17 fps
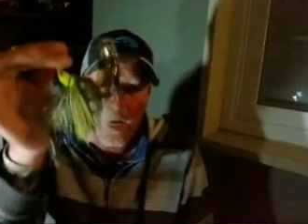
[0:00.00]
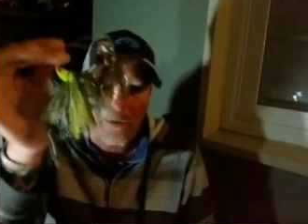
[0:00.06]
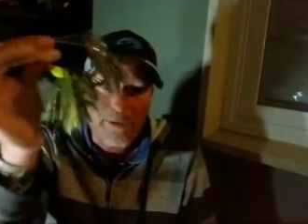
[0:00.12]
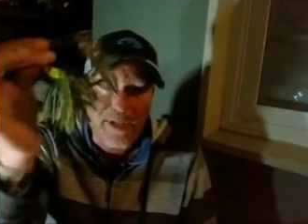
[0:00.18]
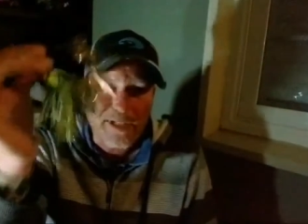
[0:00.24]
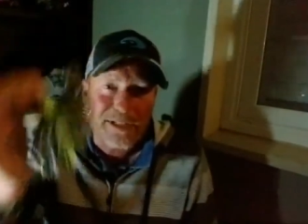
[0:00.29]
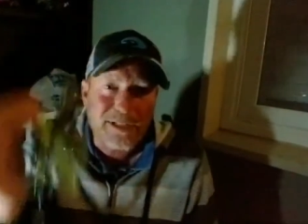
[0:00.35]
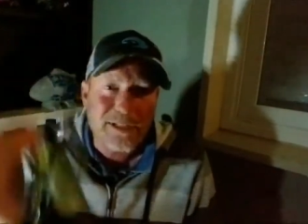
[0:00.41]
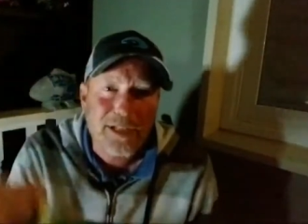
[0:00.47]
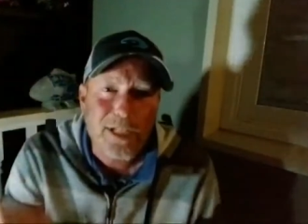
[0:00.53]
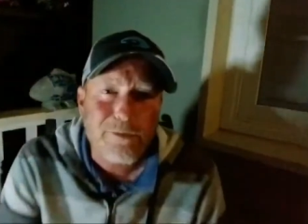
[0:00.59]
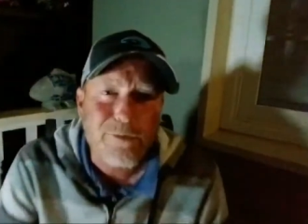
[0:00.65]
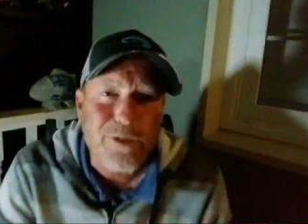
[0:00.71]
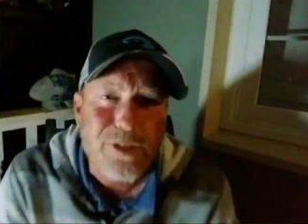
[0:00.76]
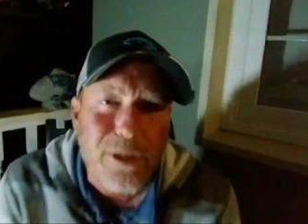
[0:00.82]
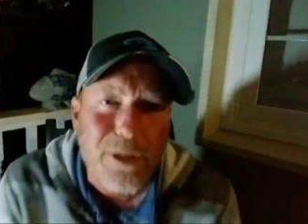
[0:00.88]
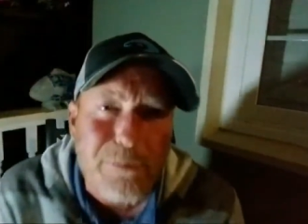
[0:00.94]
I'm not just gonna give
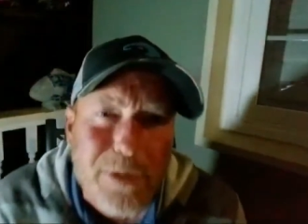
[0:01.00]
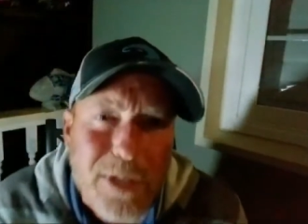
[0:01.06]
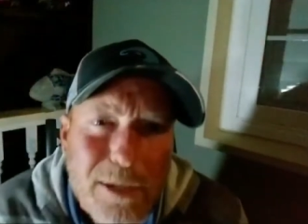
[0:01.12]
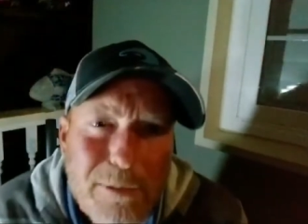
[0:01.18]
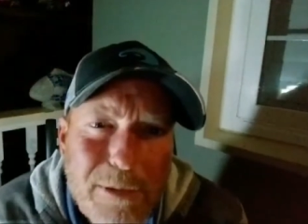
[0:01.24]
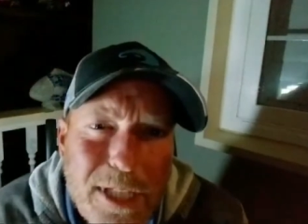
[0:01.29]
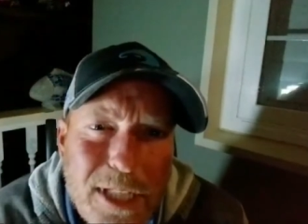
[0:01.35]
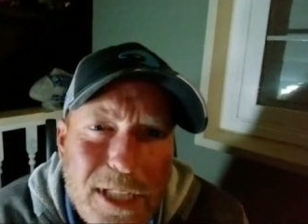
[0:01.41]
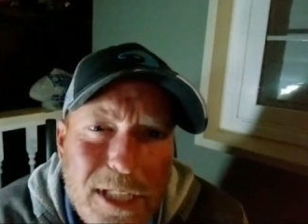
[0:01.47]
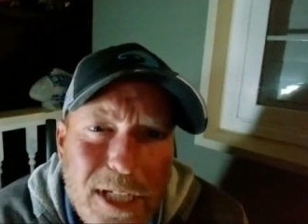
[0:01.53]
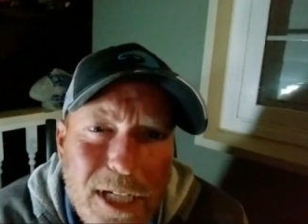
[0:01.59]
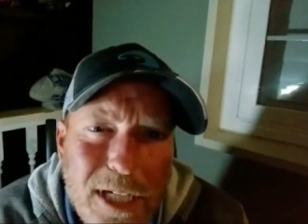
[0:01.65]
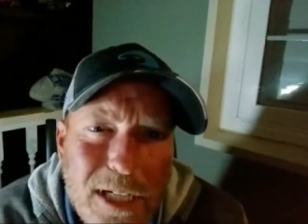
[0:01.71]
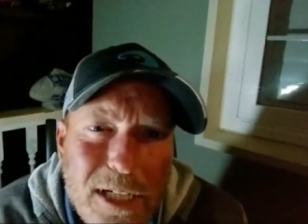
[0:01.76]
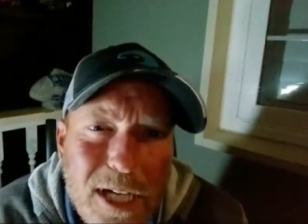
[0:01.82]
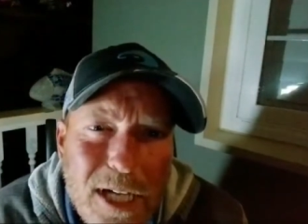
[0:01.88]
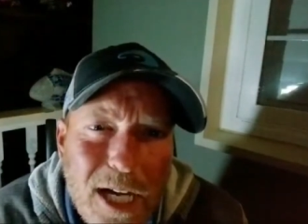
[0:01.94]
you something, and I'm not gonna tell
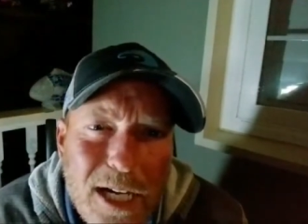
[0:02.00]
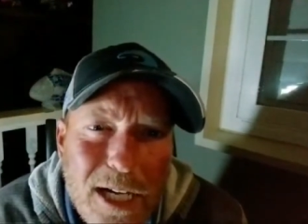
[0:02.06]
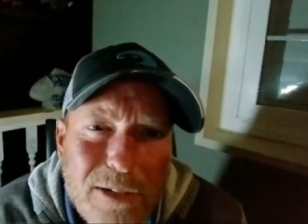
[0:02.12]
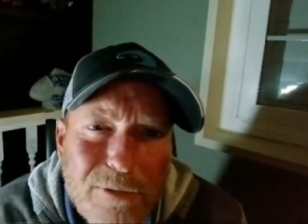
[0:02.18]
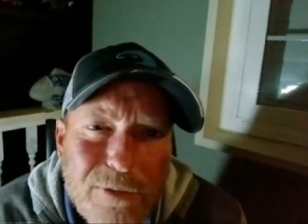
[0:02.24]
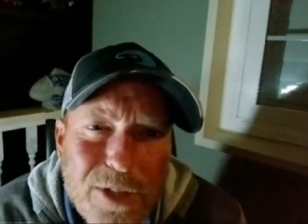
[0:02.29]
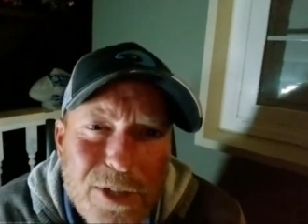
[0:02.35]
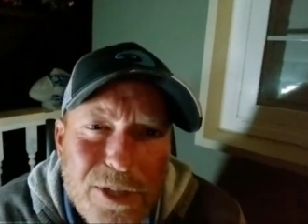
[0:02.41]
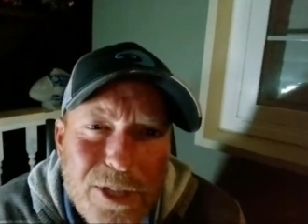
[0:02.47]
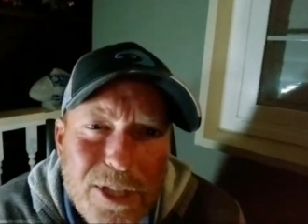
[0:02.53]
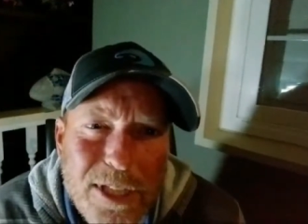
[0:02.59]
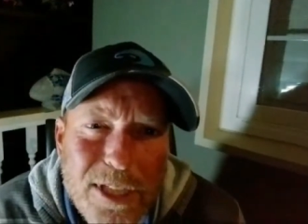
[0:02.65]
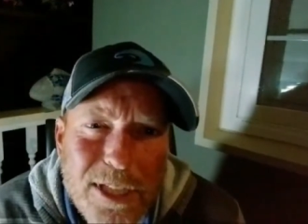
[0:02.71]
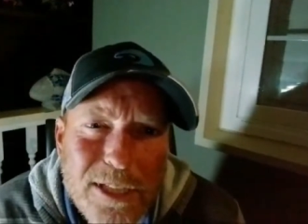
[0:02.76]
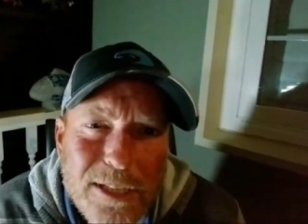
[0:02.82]
you not how to fish it.